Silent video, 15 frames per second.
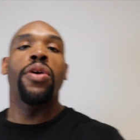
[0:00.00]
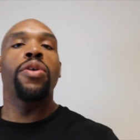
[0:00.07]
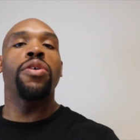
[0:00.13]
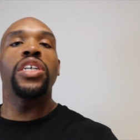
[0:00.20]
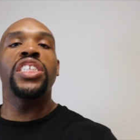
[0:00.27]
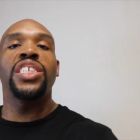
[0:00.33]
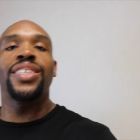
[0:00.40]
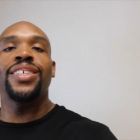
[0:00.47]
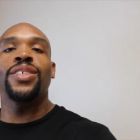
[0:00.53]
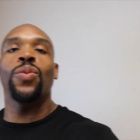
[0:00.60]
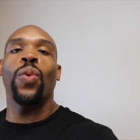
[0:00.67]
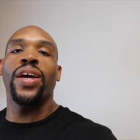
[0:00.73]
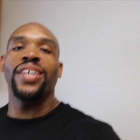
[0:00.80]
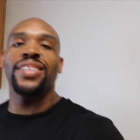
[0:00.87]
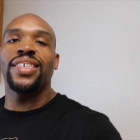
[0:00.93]
Christians
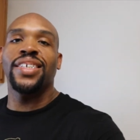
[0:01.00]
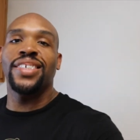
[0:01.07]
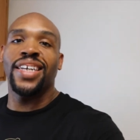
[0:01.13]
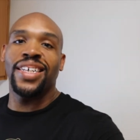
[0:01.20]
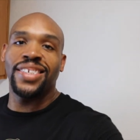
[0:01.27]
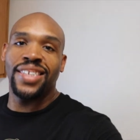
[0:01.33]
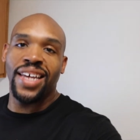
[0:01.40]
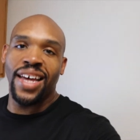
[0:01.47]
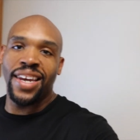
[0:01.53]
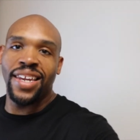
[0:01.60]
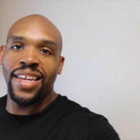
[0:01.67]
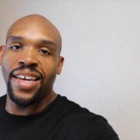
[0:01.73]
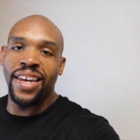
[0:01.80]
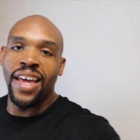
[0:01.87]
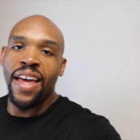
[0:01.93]
Weight Success dot
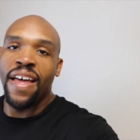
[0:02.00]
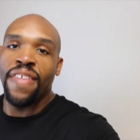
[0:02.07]
net.